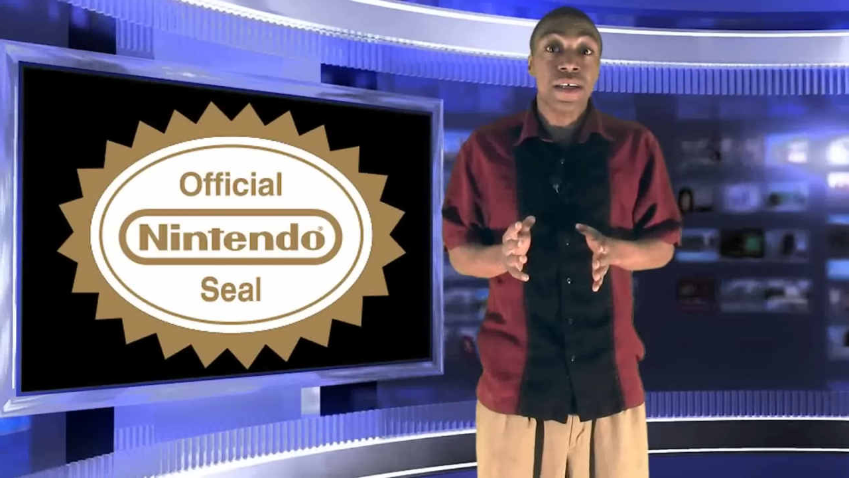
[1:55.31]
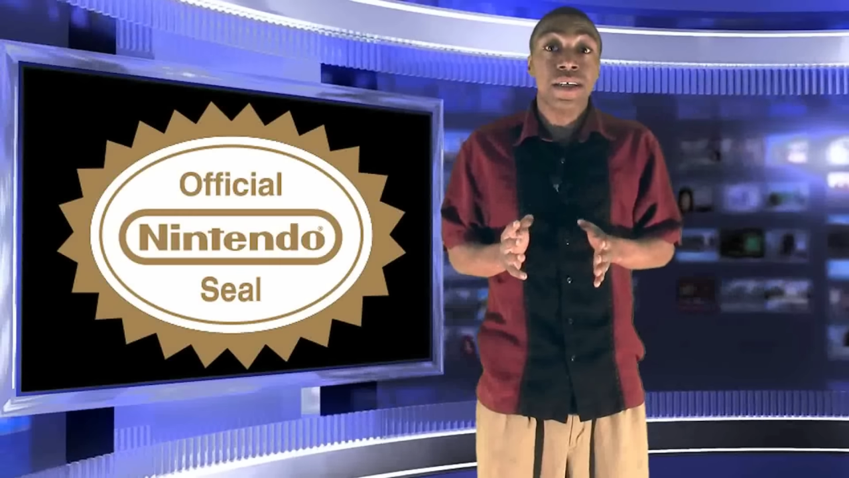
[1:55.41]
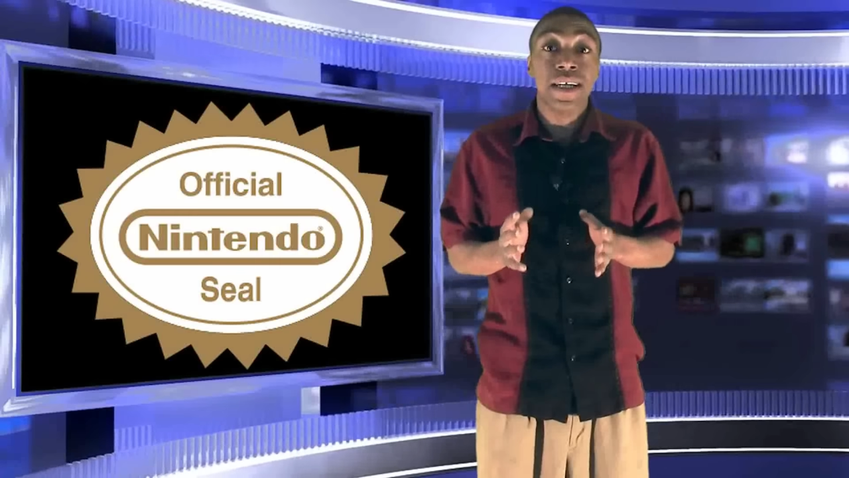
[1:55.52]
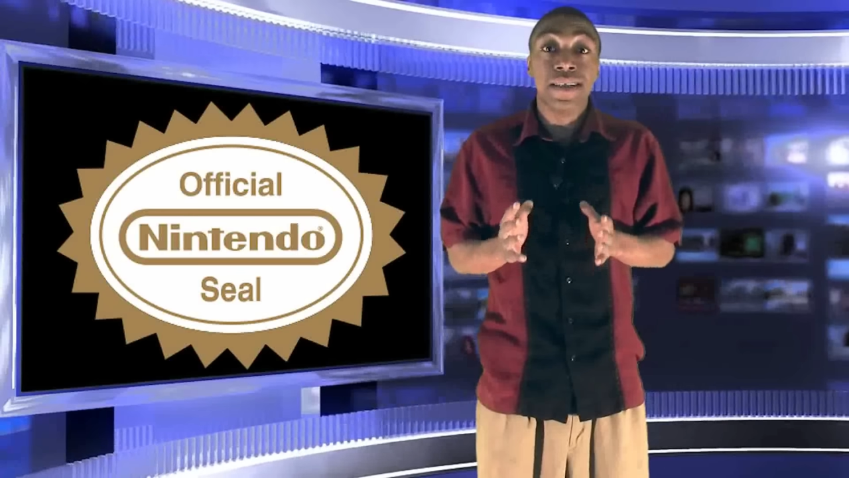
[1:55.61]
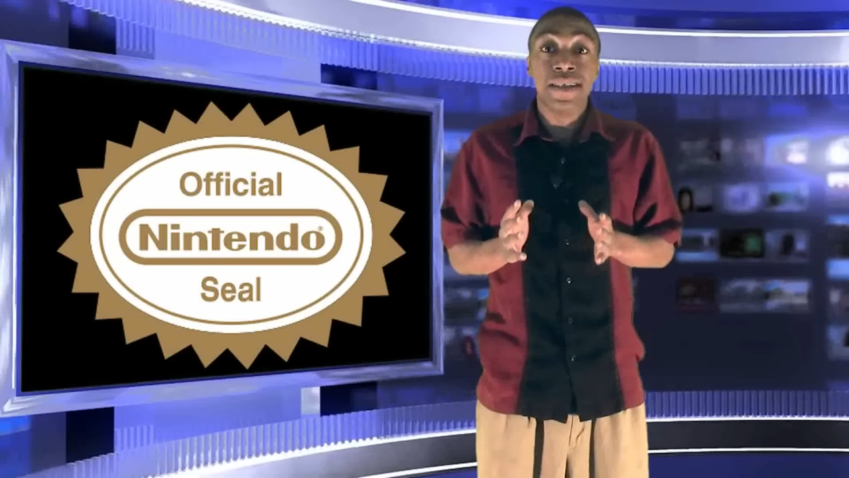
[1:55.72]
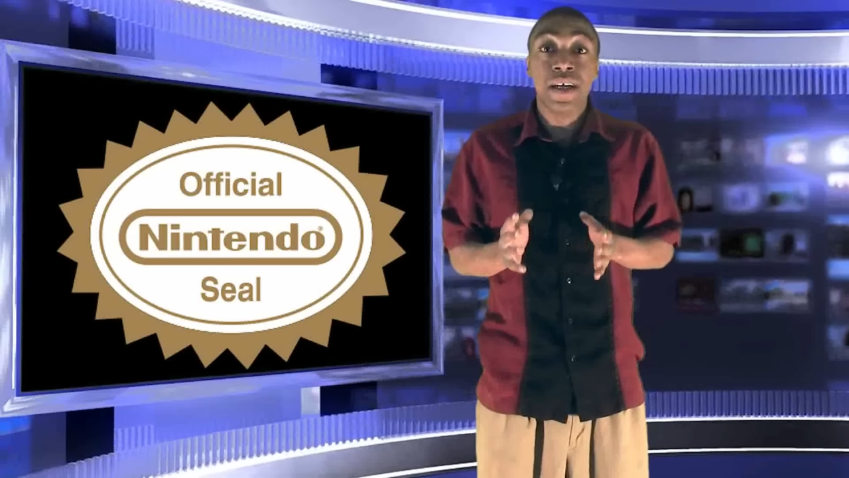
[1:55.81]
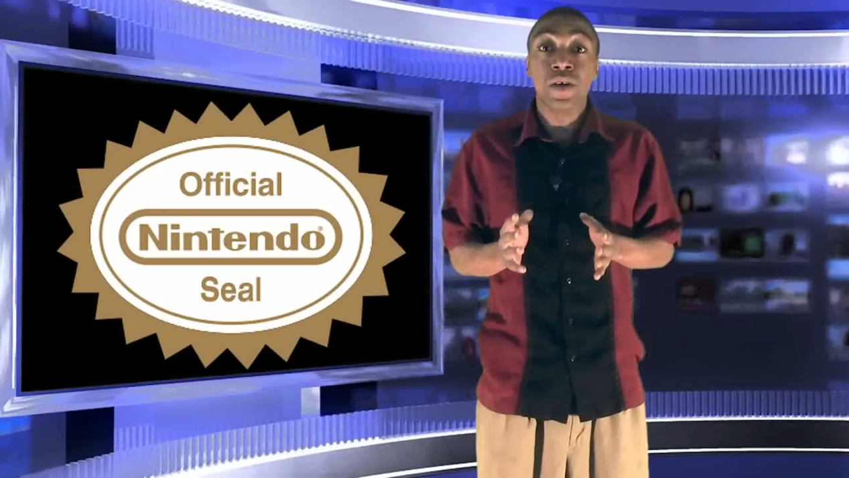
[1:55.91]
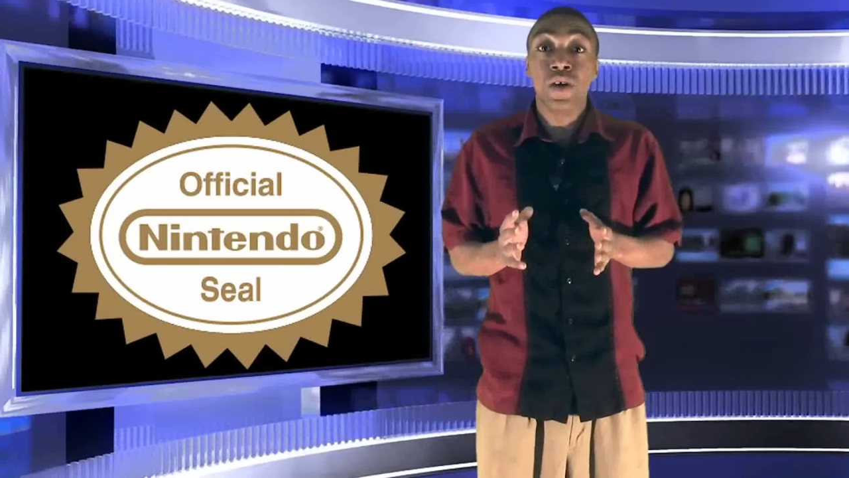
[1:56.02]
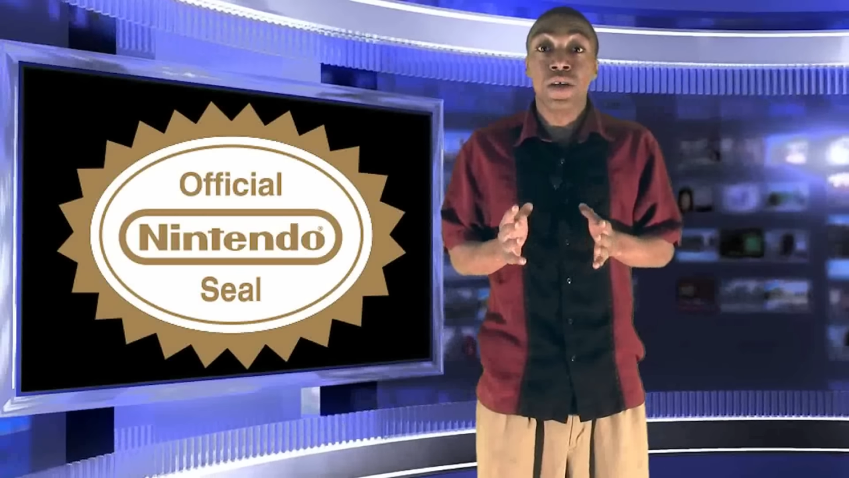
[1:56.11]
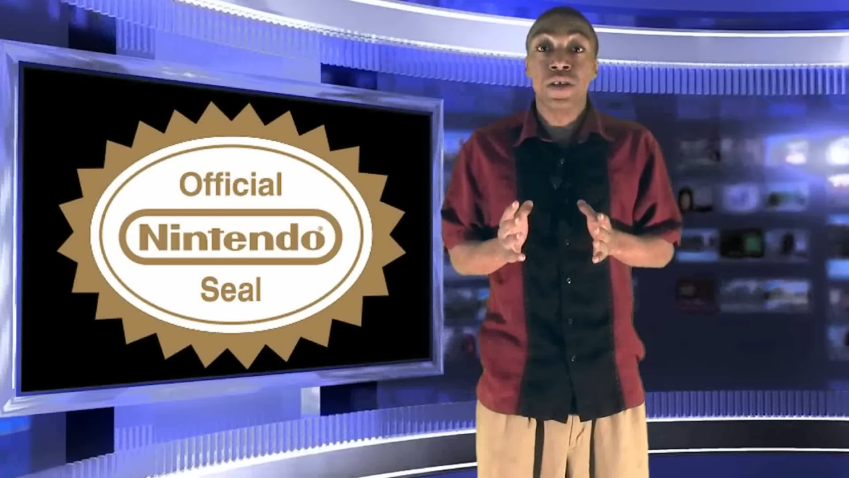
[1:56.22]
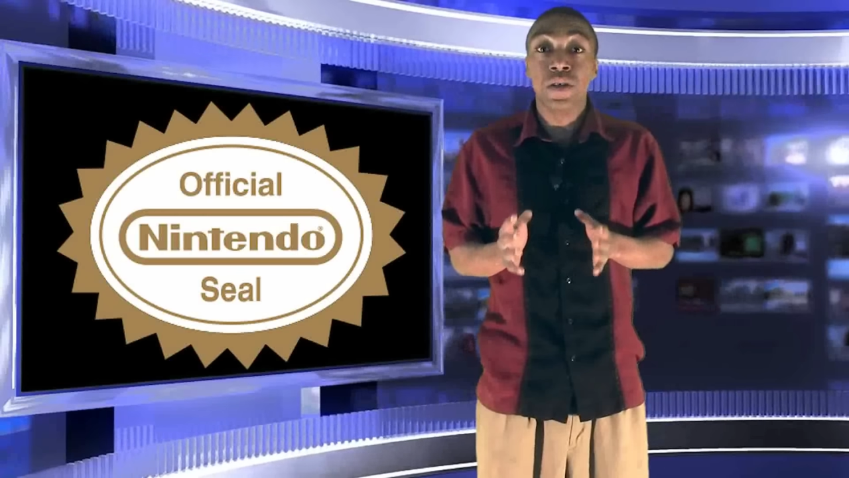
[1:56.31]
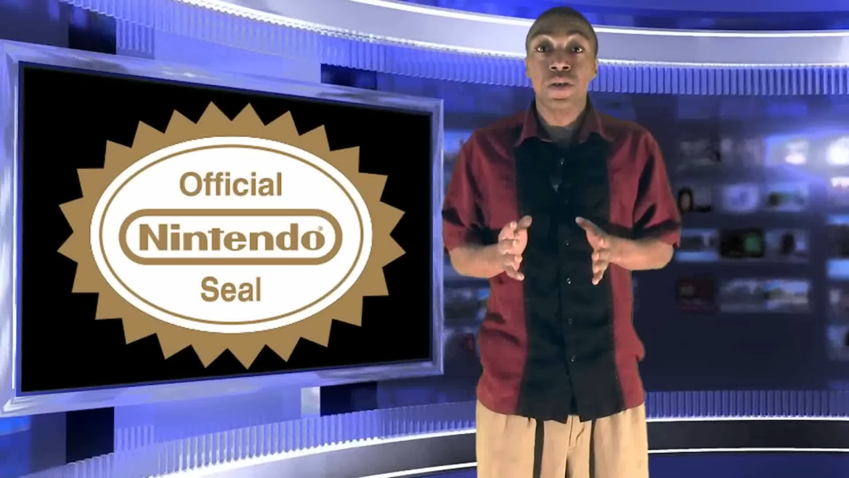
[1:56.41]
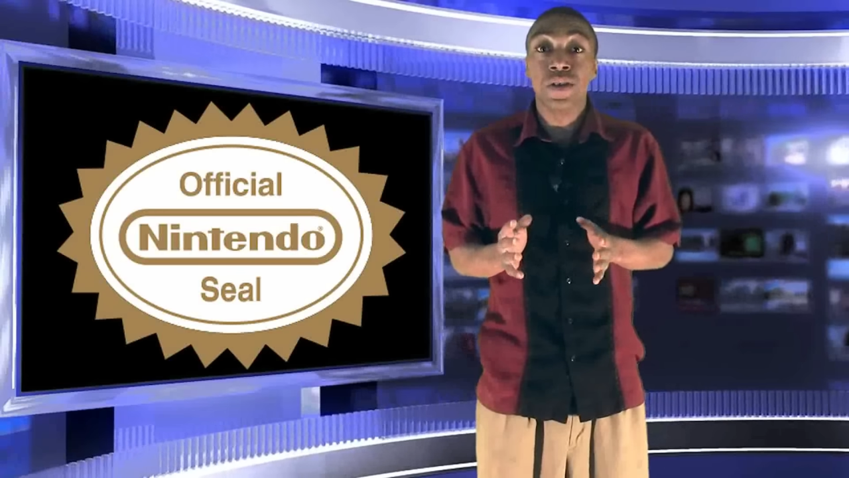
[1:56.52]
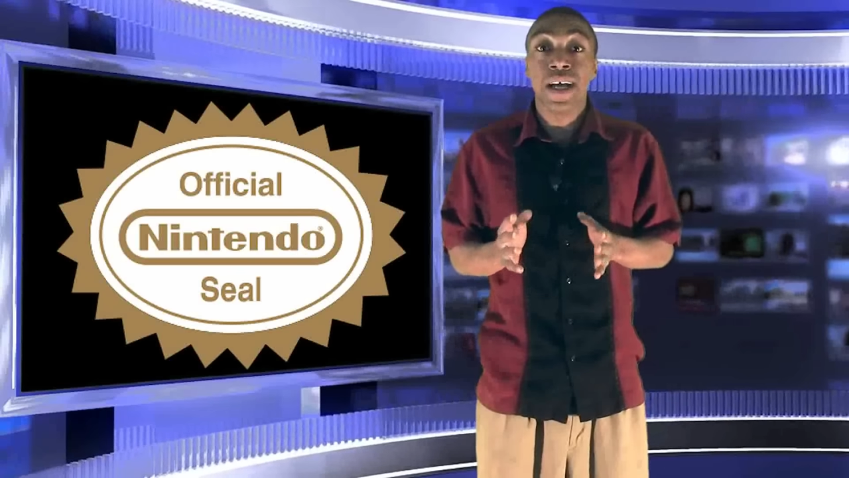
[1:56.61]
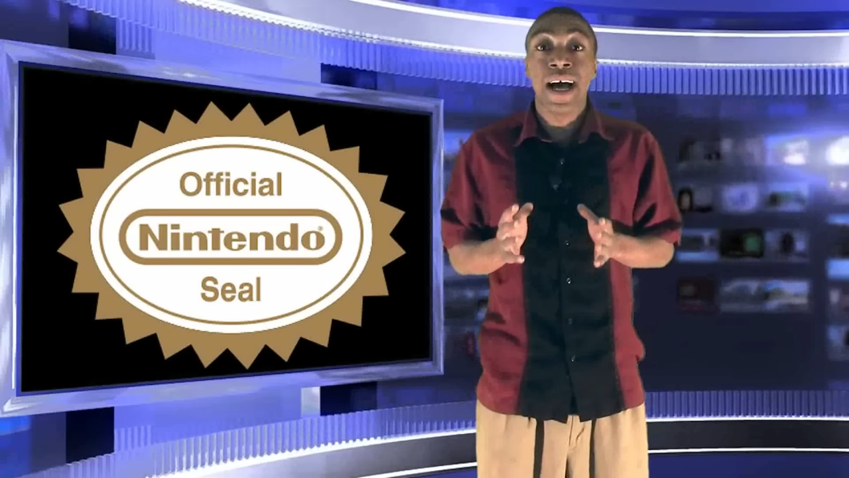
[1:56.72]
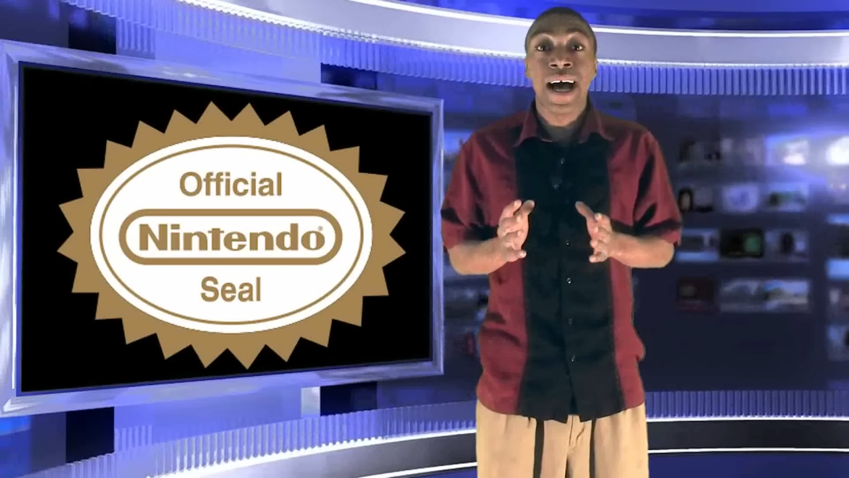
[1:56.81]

that they're going to use